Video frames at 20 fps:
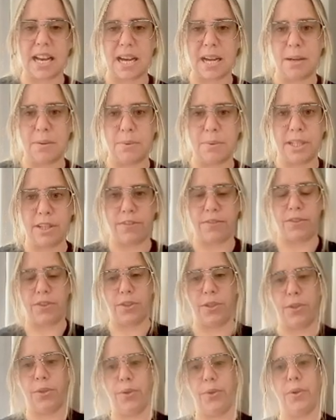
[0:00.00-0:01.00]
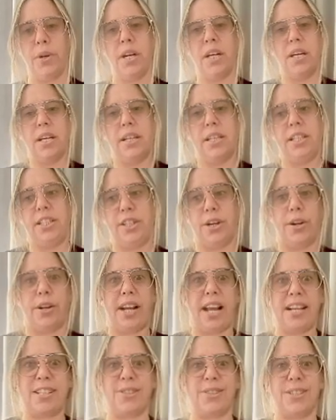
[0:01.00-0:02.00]
with a few,
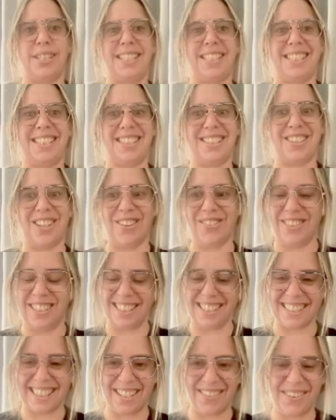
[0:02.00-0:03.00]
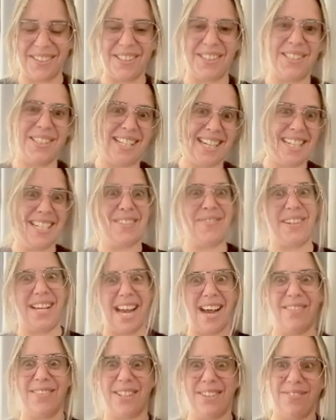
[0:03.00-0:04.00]
extra additions, obviously, because you need to be
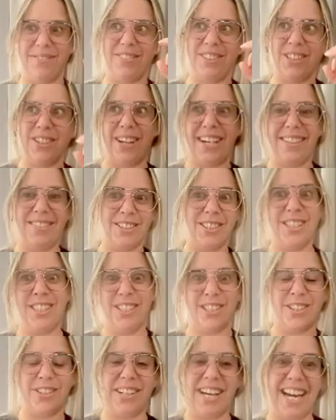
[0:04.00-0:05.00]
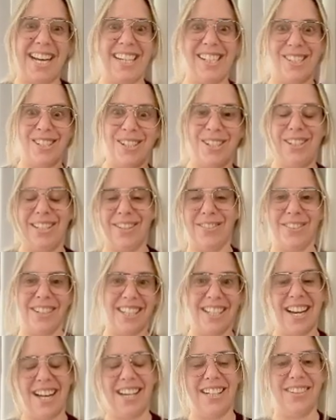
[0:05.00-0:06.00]
able to, because you're creating two
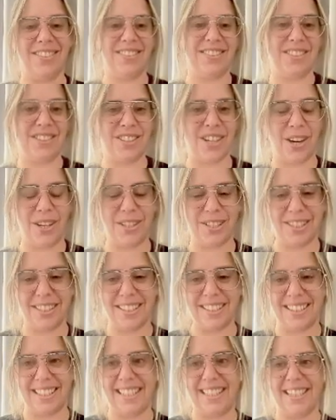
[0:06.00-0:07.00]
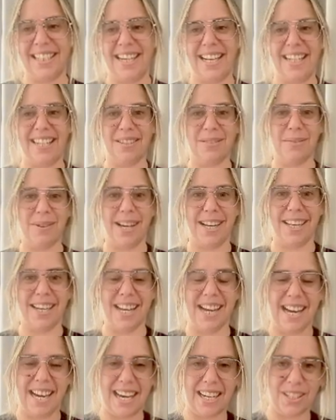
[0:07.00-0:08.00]
different kind of tokens in the
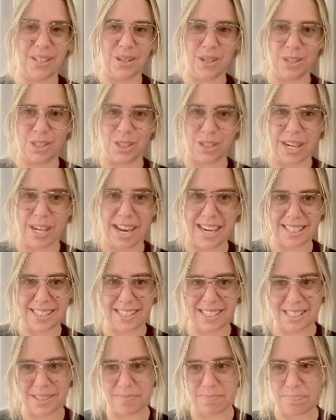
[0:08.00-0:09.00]
one contract.